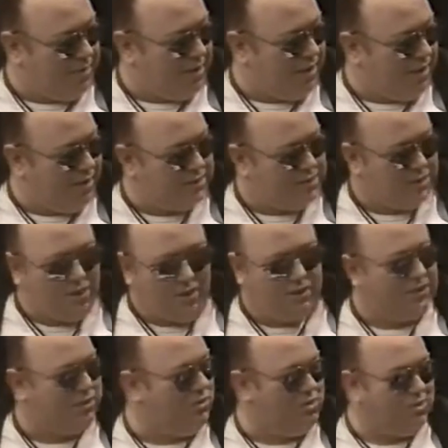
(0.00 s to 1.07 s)
and it's
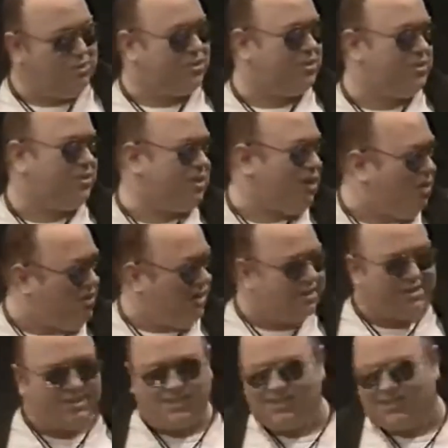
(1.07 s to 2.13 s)
all so
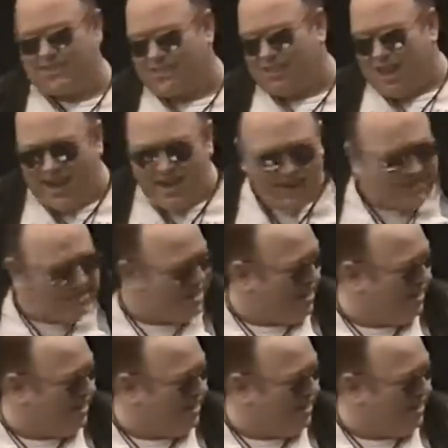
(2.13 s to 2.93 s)
exciting.